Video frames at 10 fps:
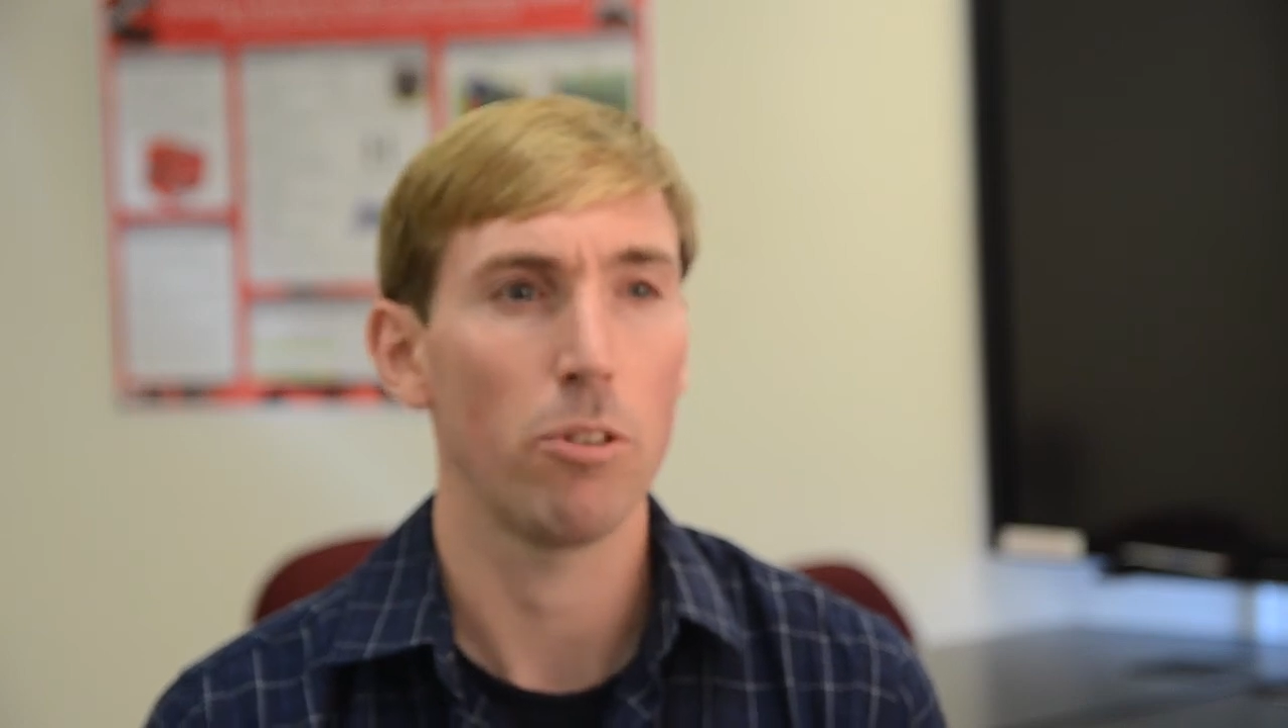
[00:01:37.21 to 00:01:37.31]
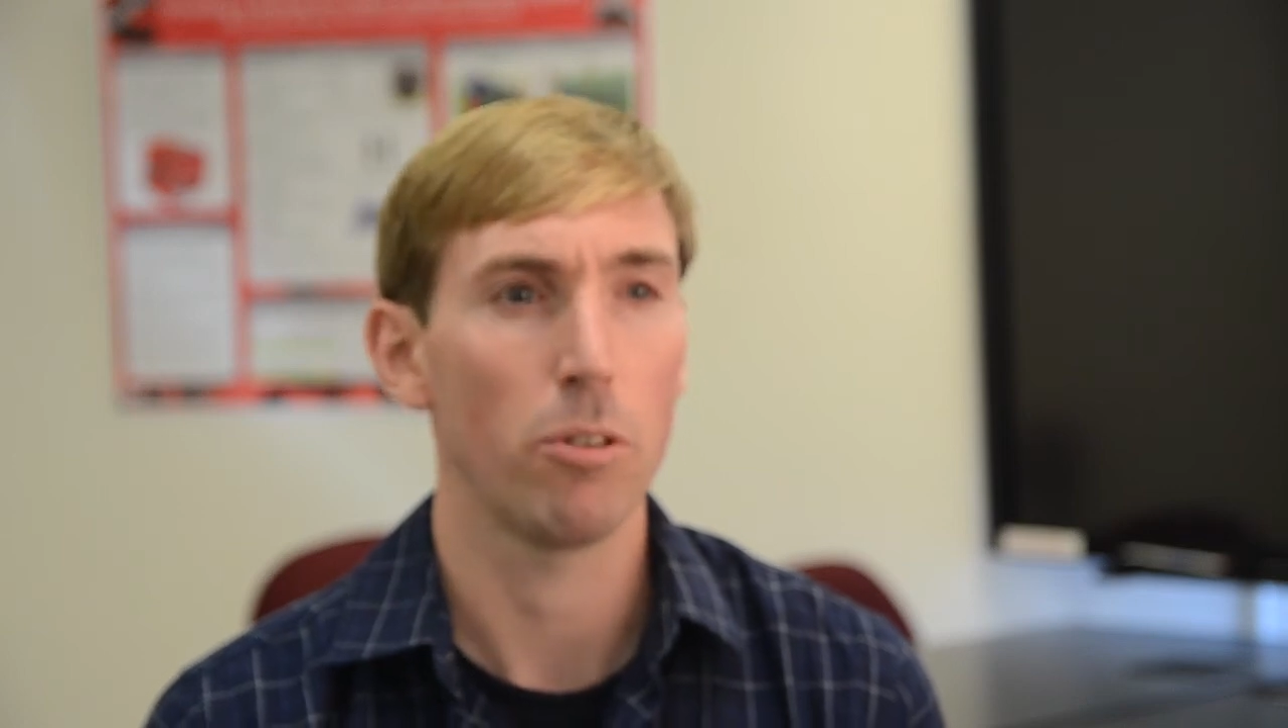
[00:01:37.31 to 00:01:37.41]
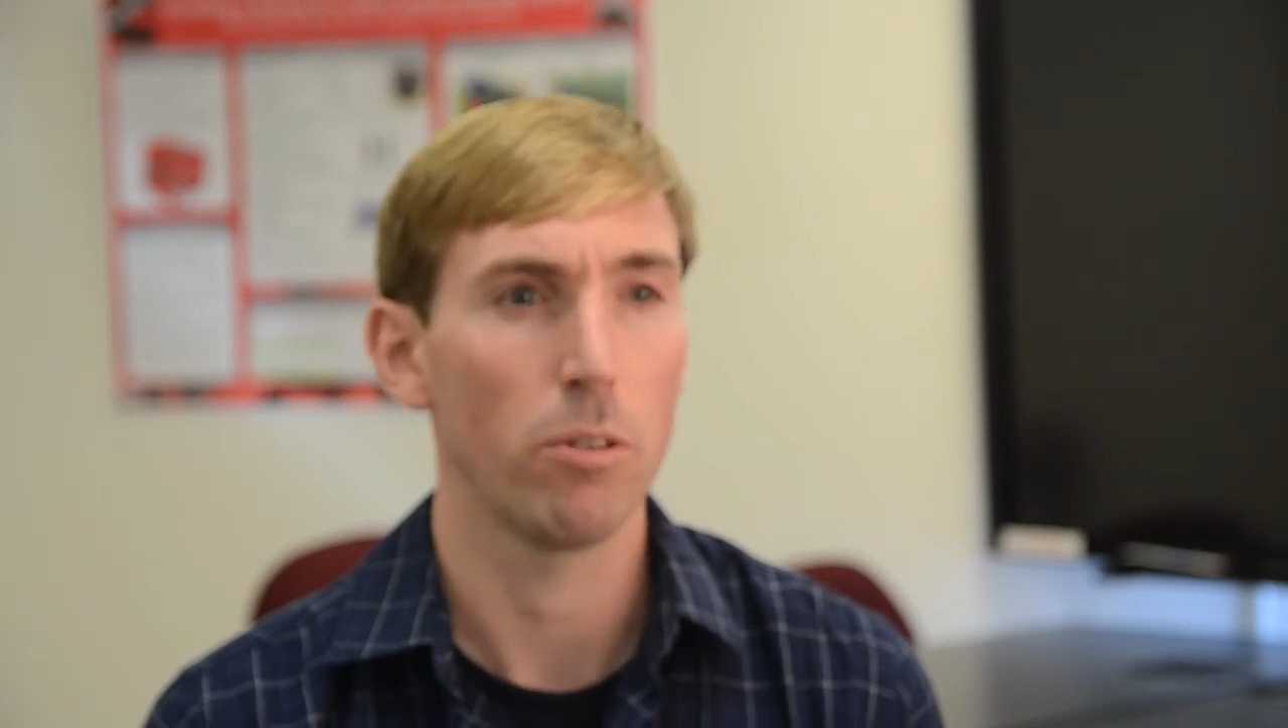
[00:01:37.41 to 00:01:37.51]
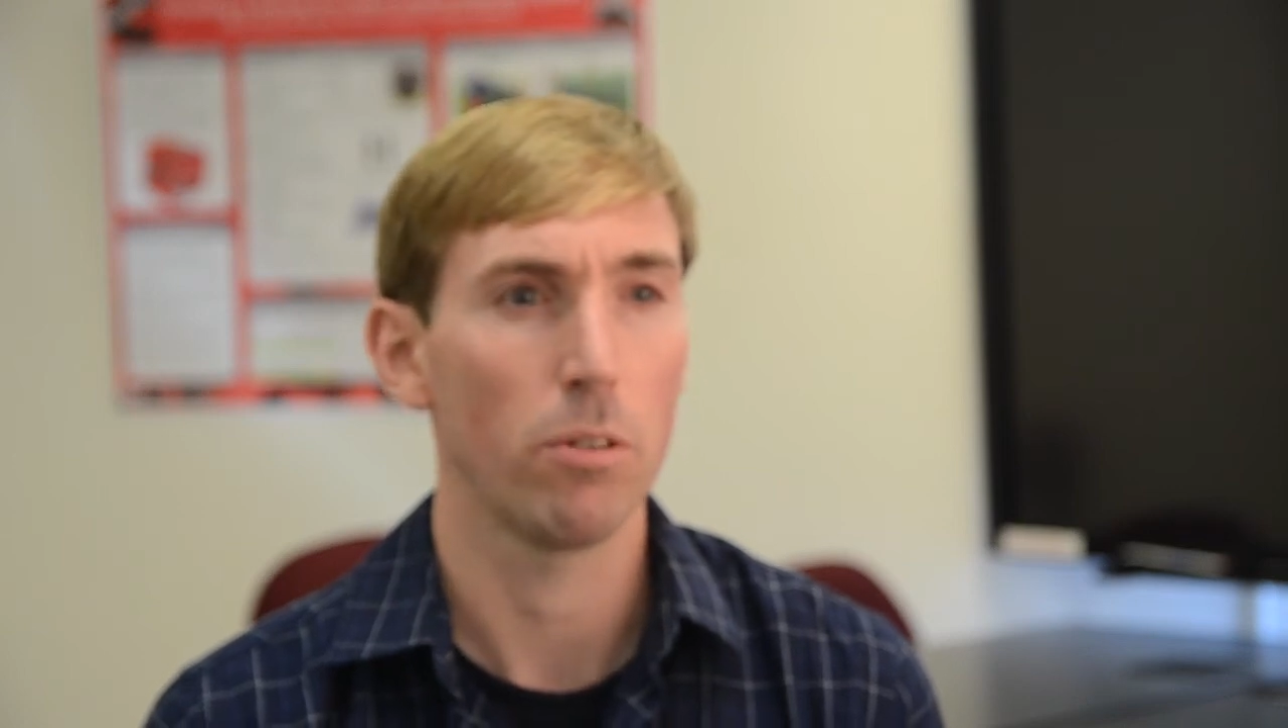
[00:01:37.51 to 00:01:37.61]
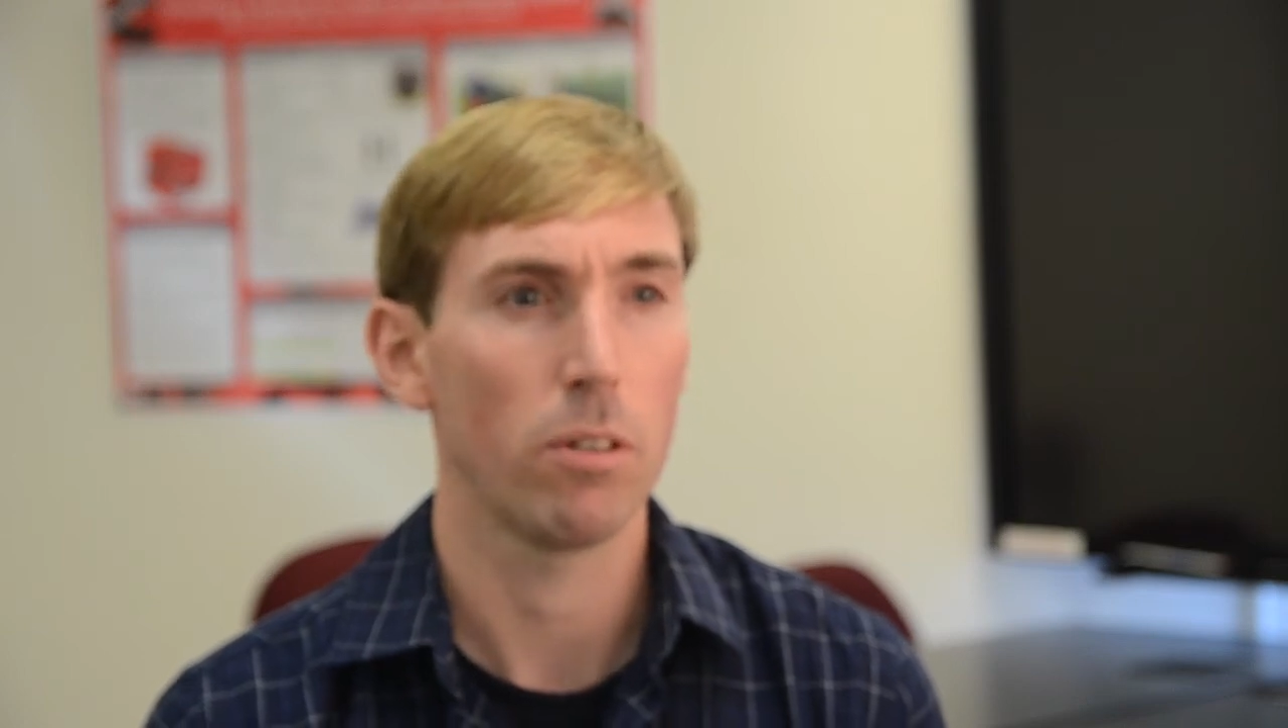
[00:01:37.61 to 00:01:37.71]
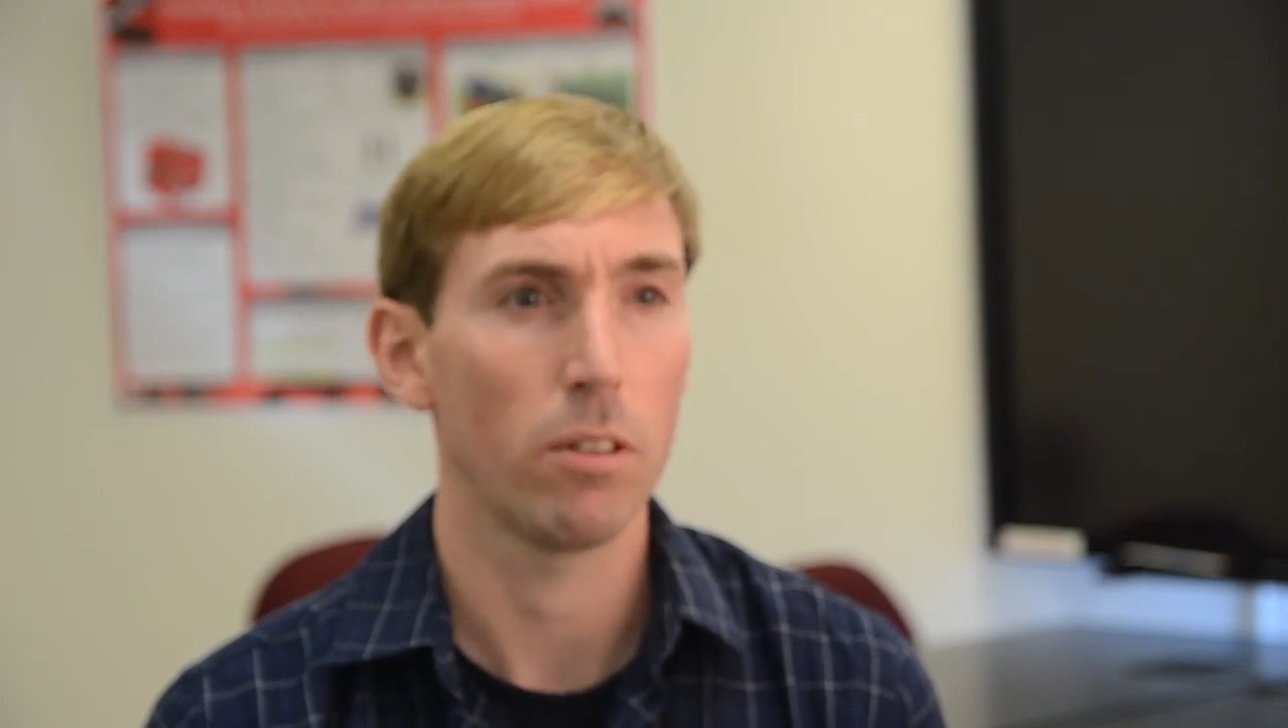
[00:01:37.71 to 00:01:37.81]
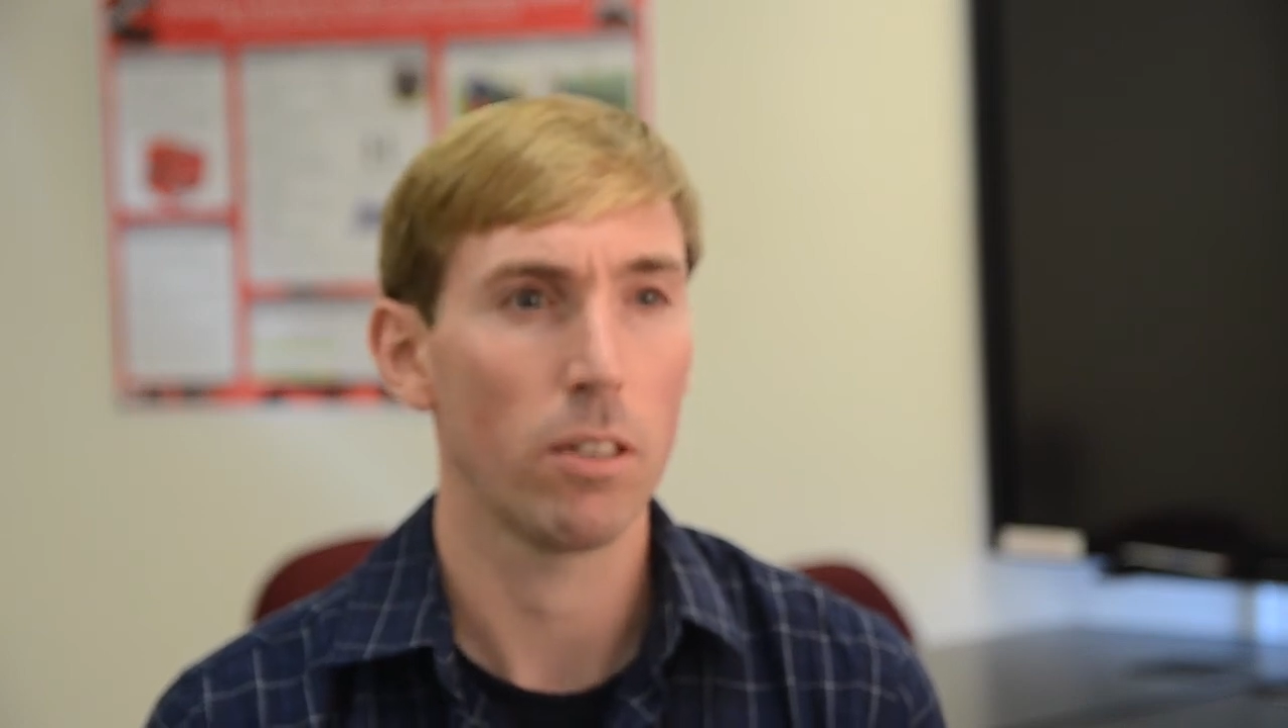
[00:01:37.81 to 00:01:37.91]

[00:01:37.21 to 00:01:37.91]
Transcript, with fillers: you